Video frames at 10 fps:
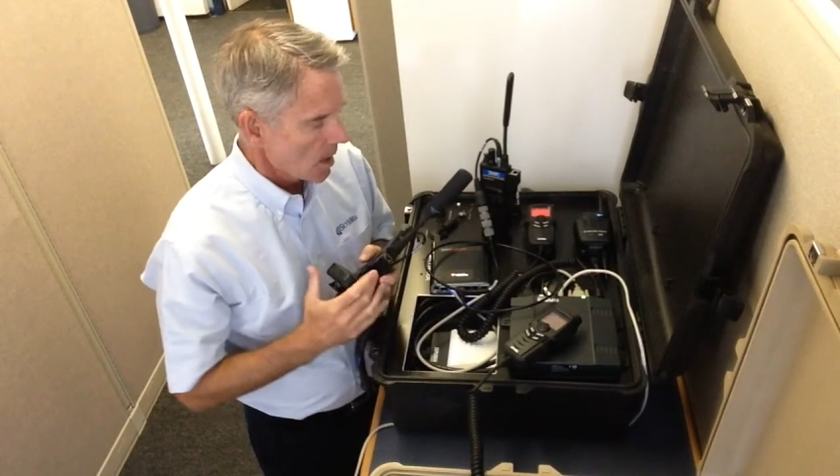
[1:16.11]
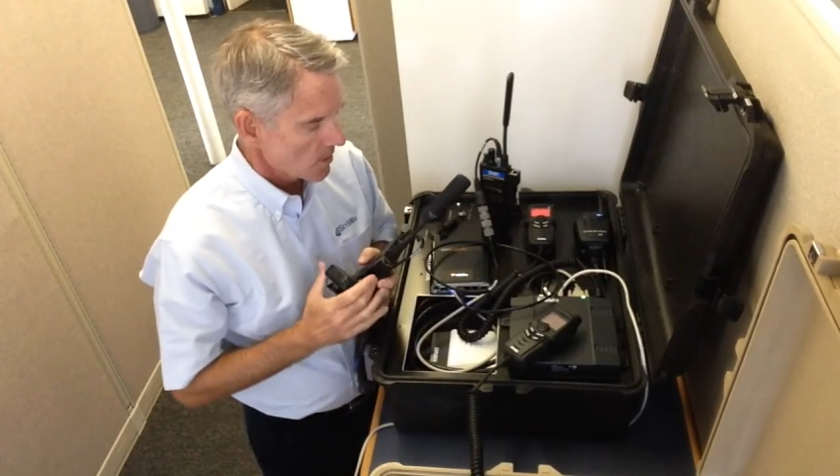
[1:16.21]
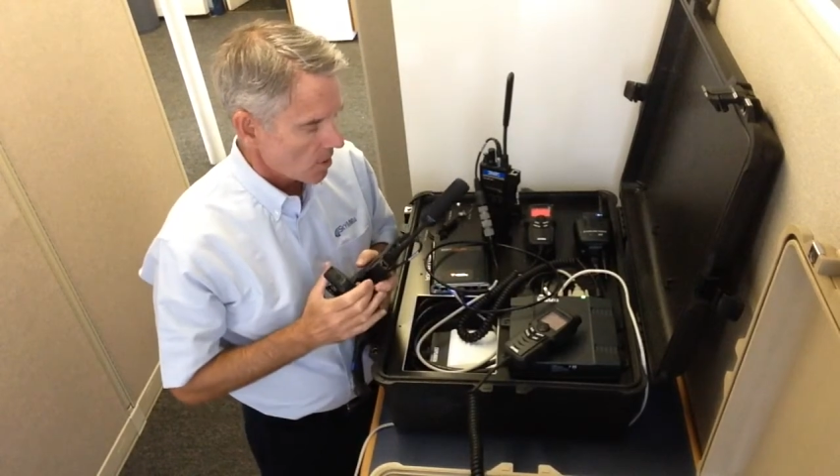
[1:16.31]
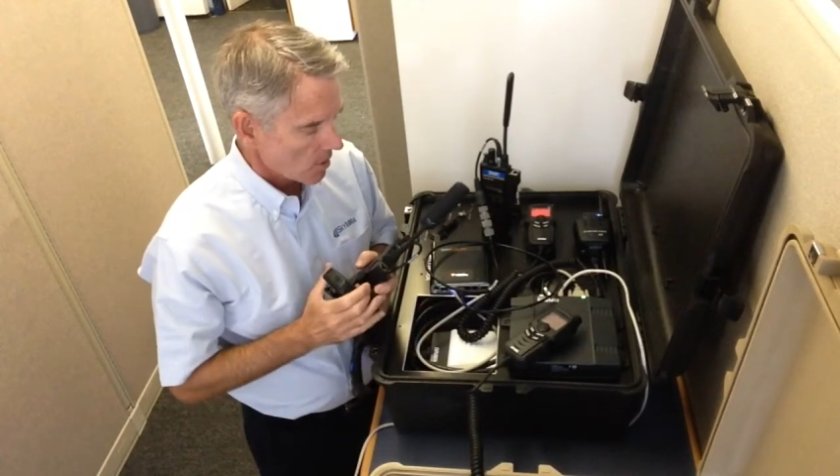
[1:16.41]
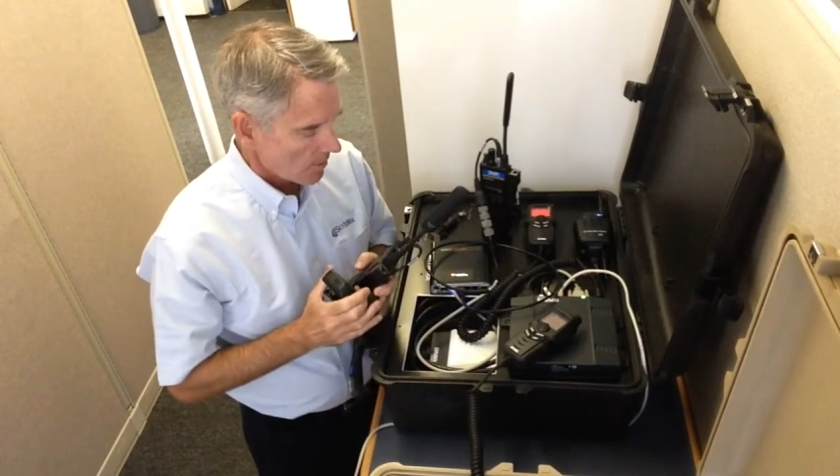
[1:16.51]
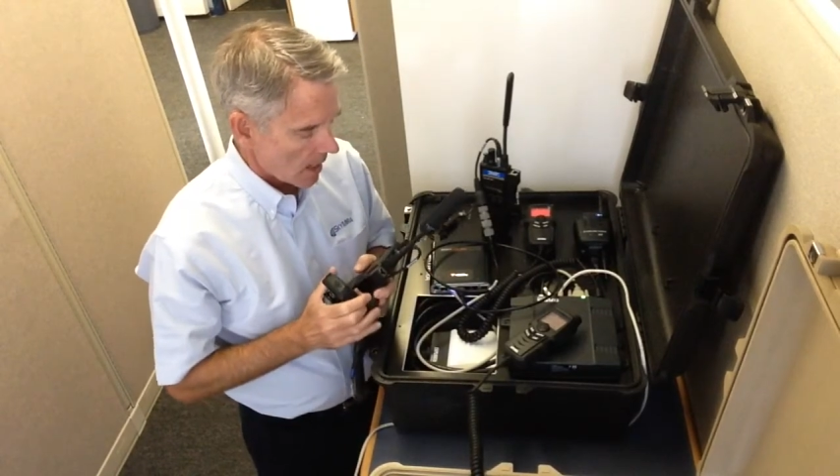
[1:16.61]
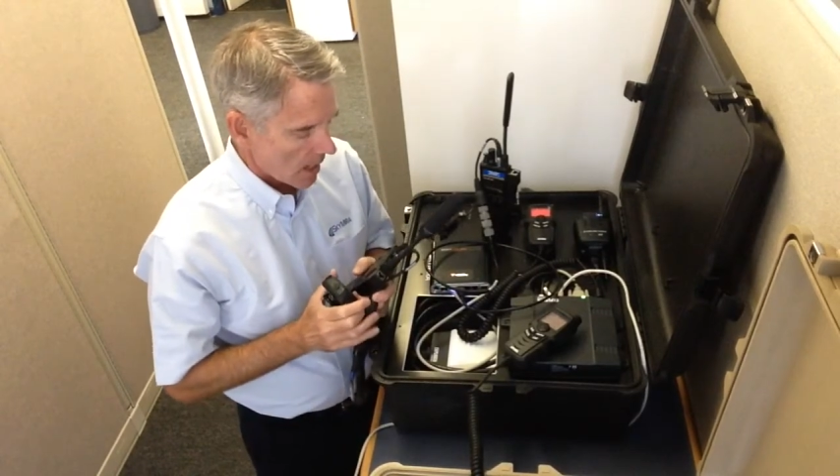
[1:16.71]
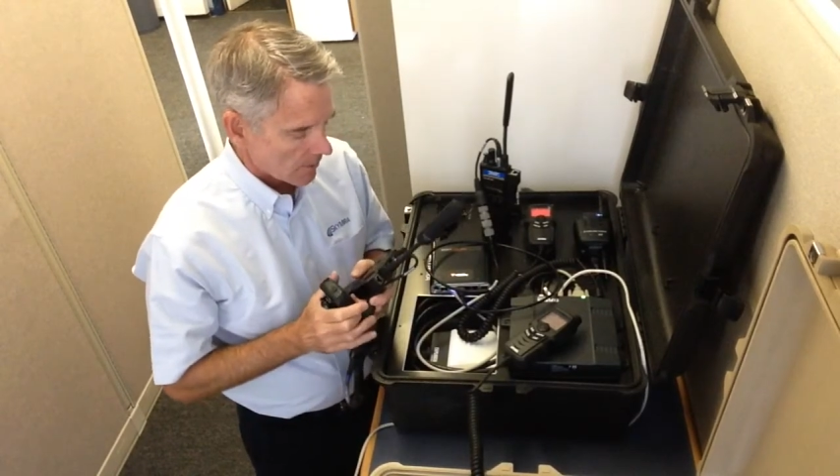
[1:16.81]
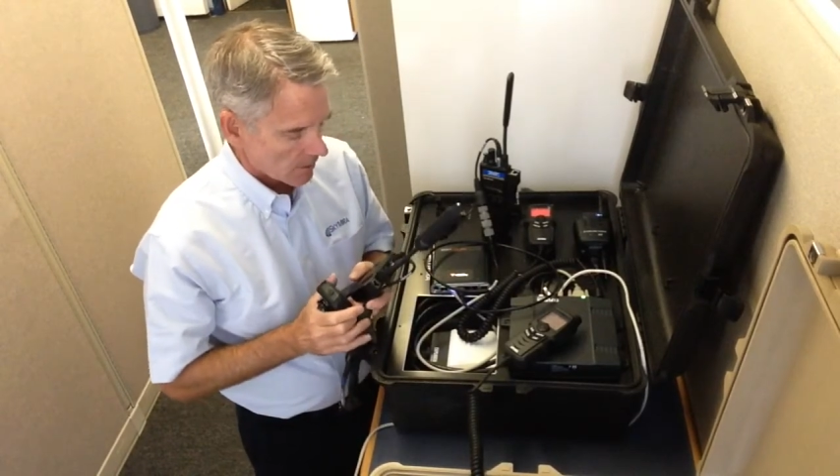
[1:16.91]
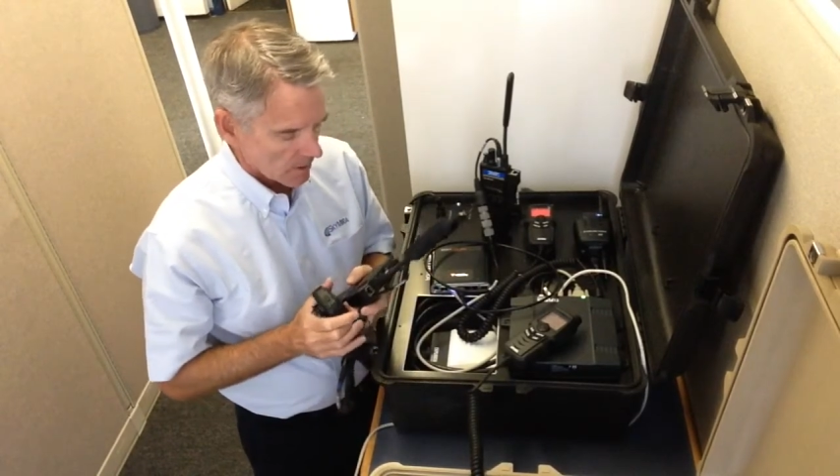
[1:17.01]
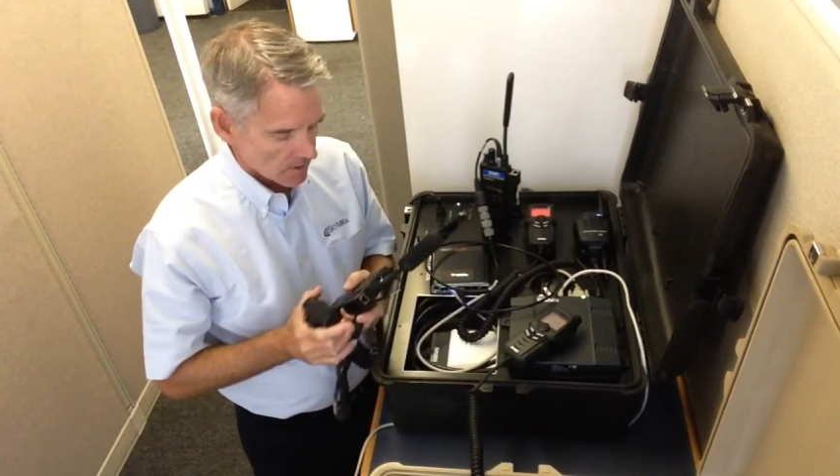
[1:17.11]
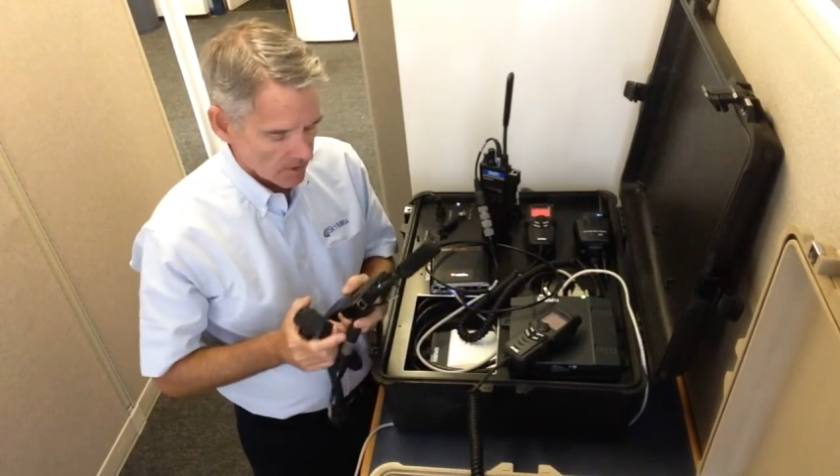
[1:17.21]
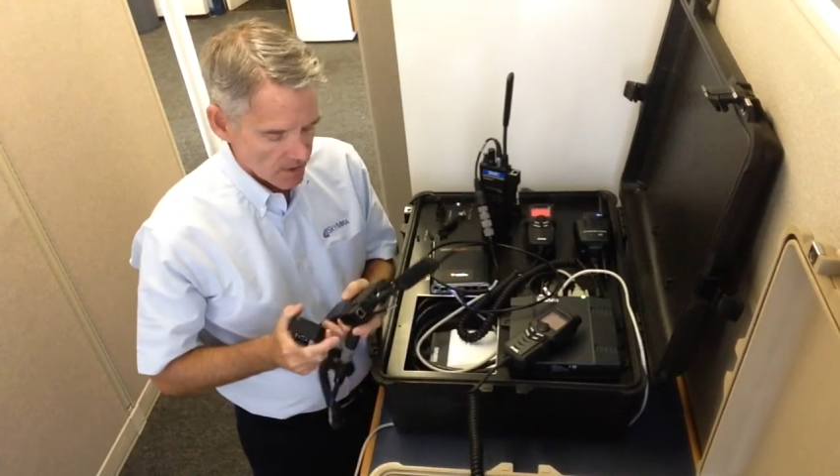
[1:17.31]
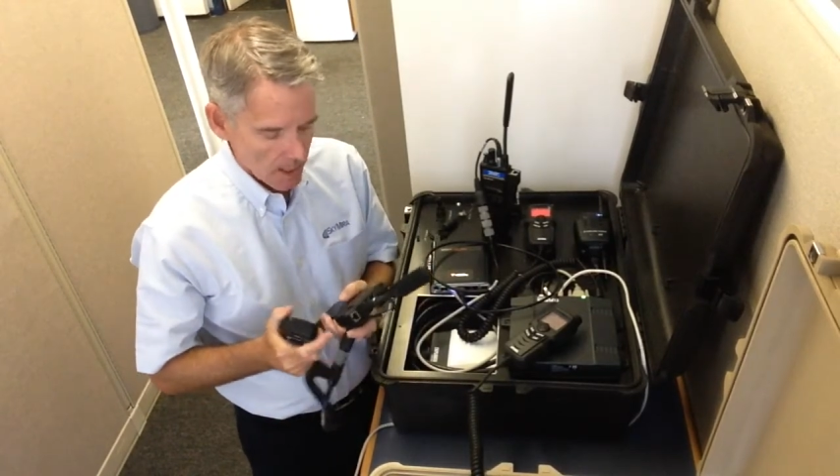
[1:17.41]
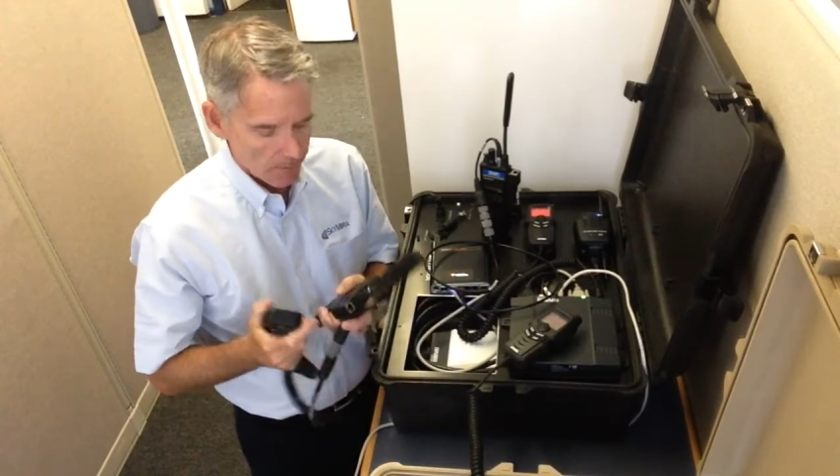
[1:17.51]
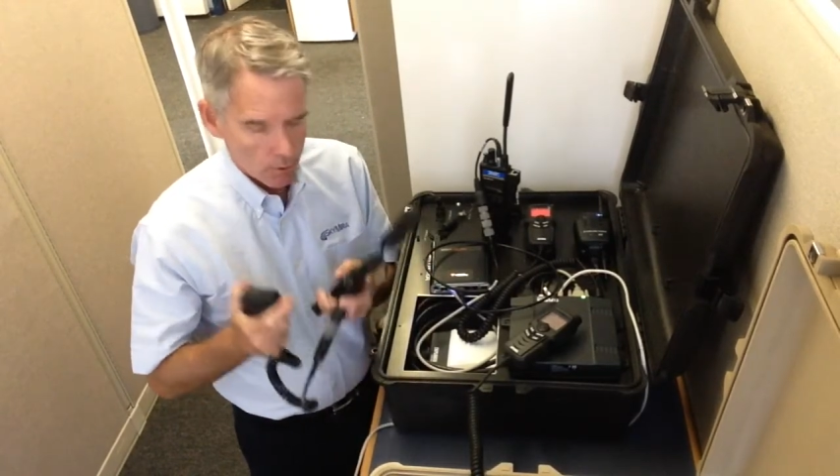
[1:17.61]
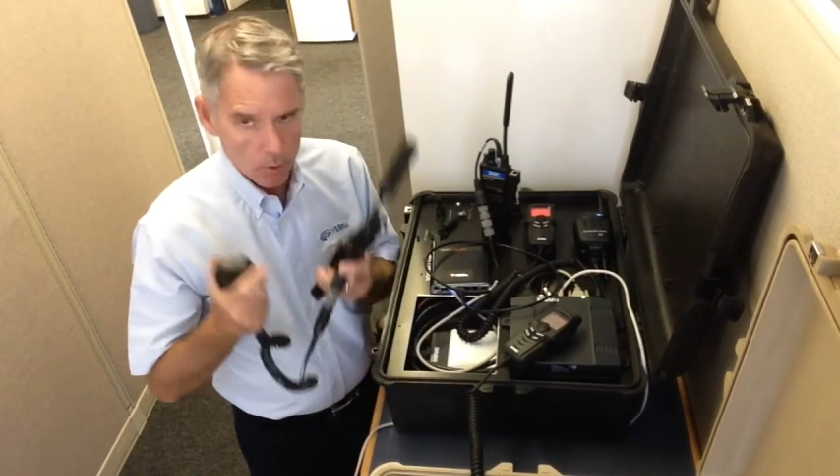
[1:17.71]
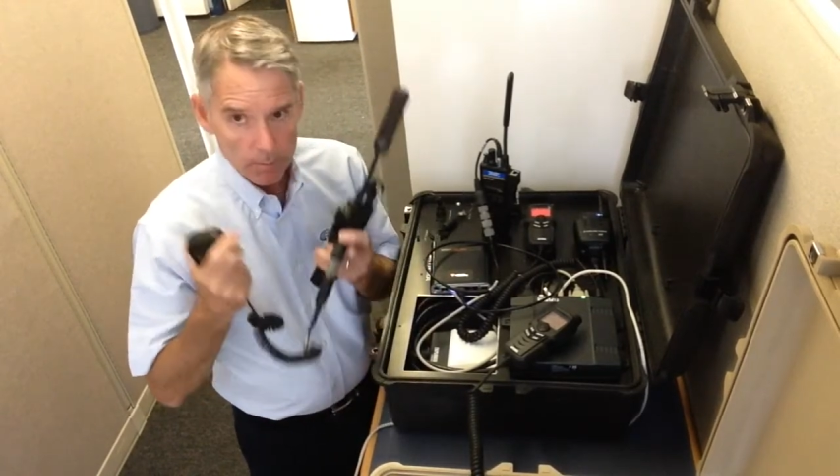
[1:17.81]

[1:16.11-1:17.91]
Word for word: So the path in this example will